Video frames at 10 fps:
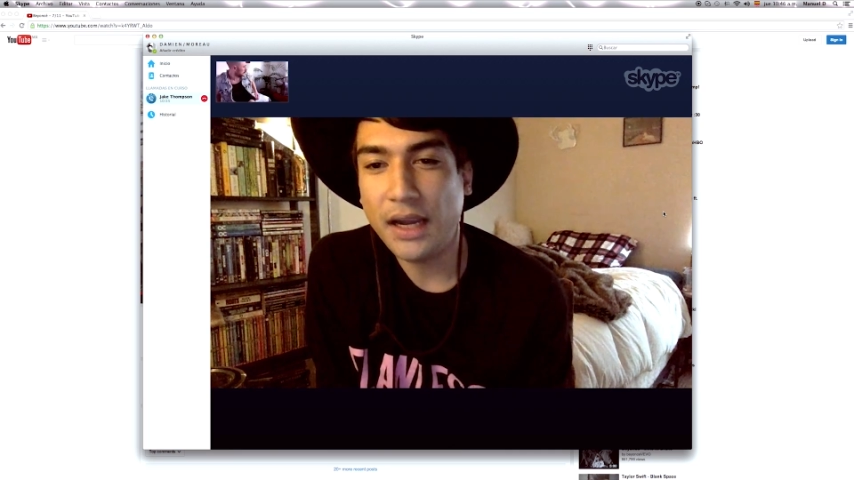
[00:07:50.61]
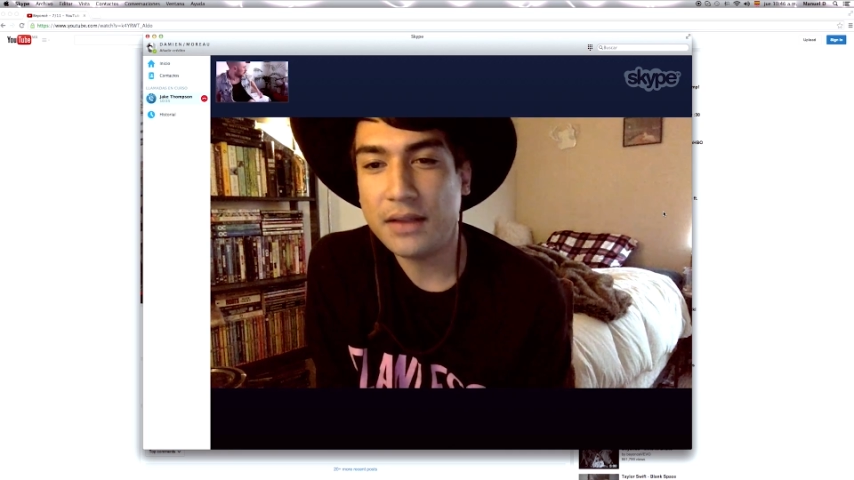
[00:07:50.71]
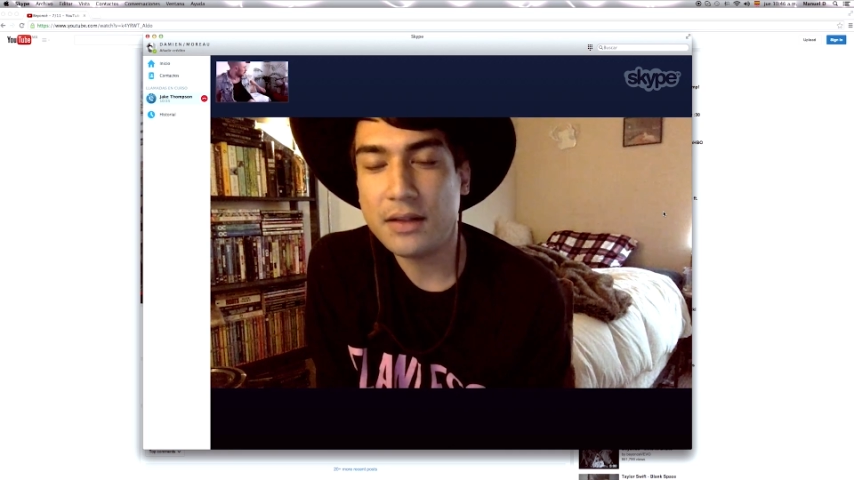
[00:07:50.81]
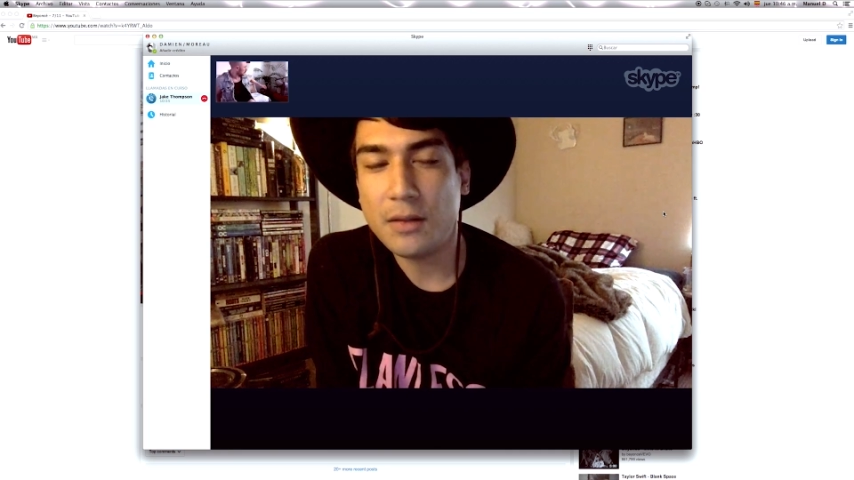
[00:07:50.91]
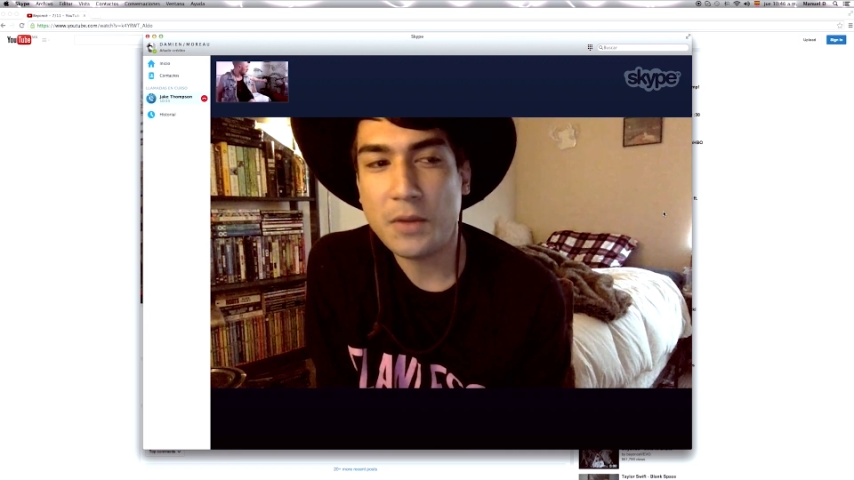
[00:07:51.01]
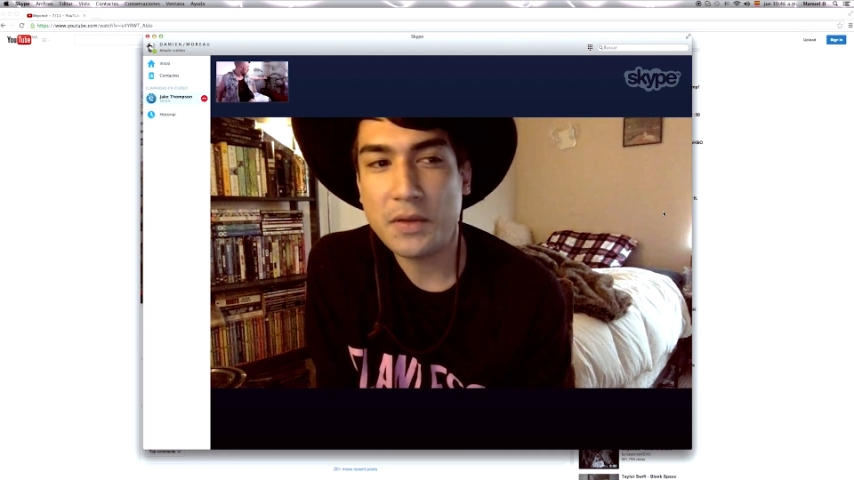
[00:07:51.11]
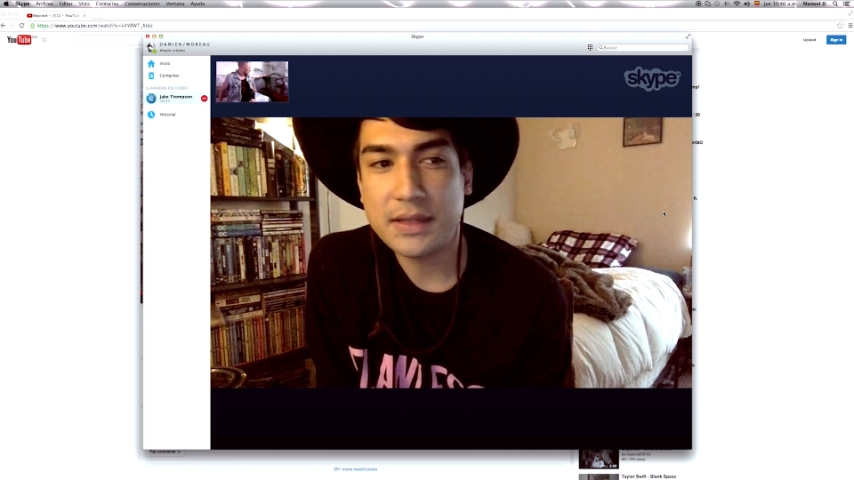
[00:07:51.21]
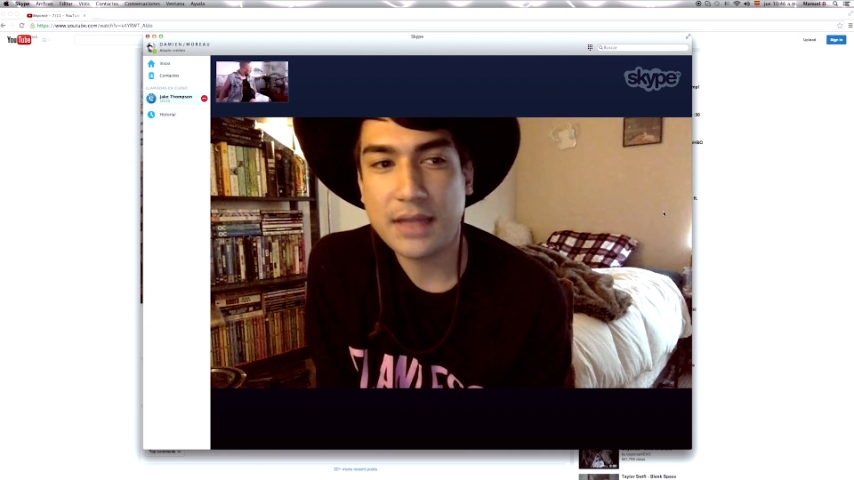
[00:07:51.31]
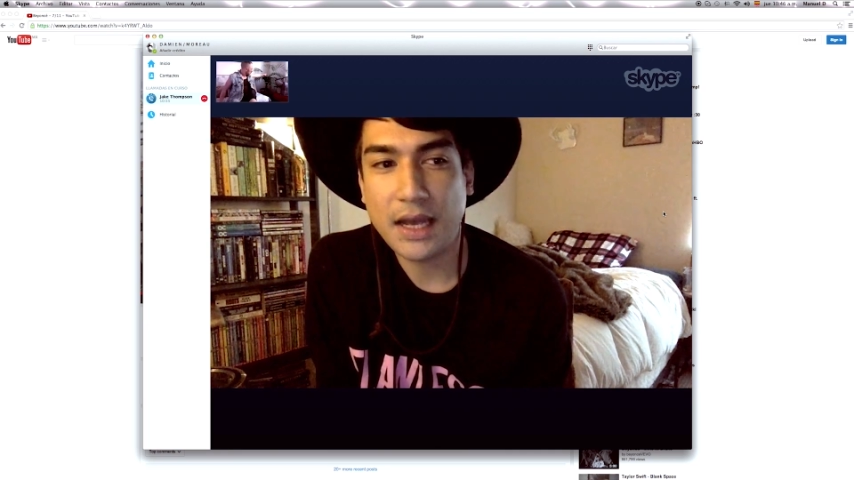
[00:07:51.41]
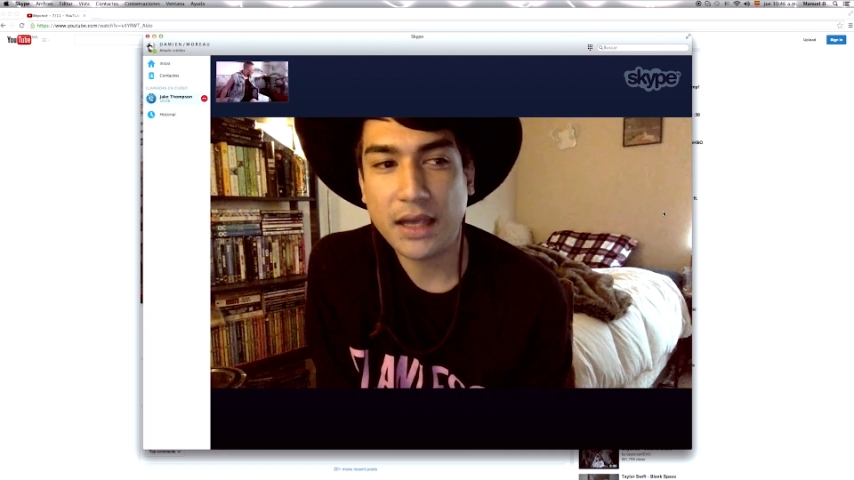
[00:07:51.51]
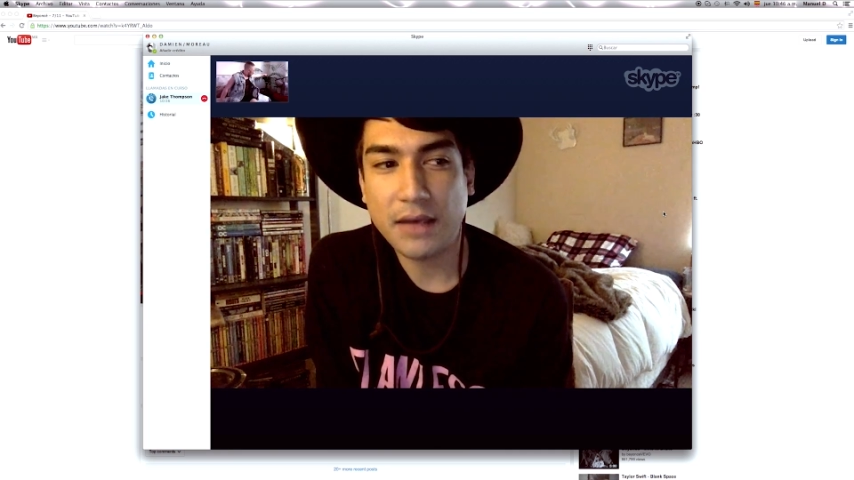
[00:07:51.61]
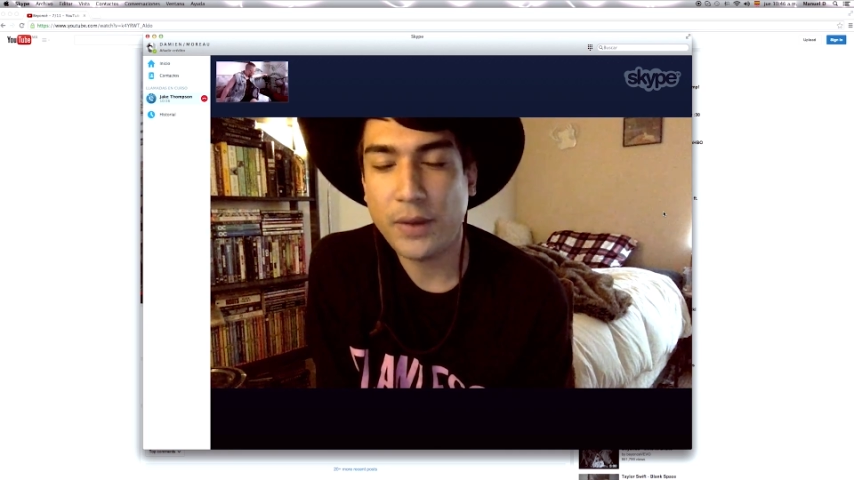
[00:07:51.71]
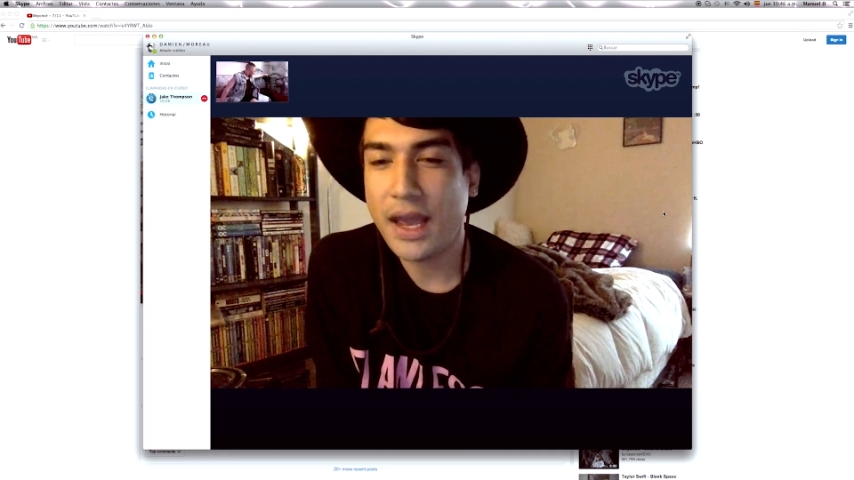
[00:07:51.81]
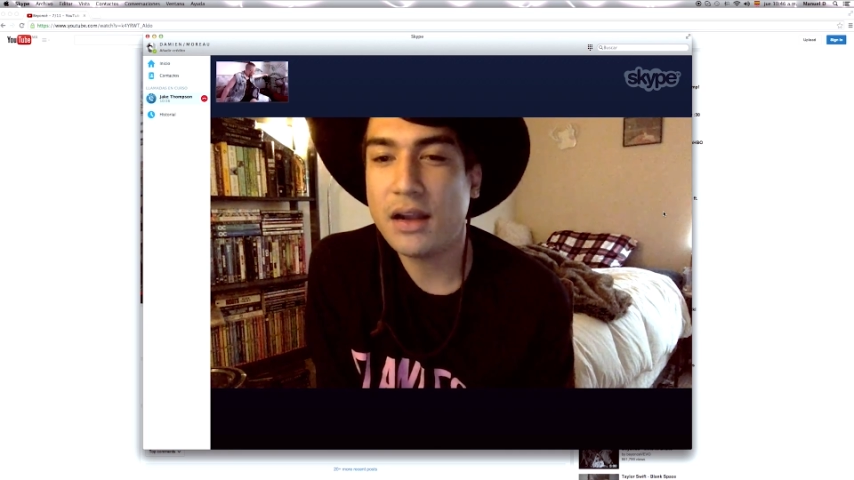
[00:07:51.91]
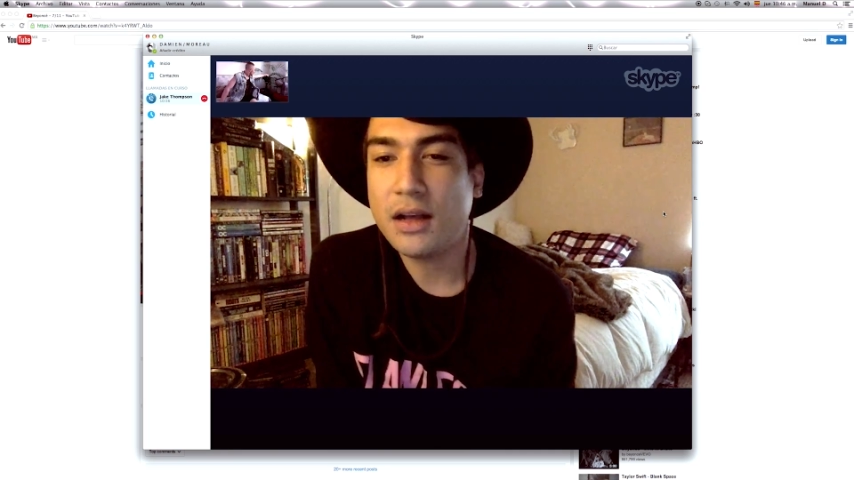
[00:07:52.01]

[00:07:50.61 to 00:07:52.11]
It's almost like if we had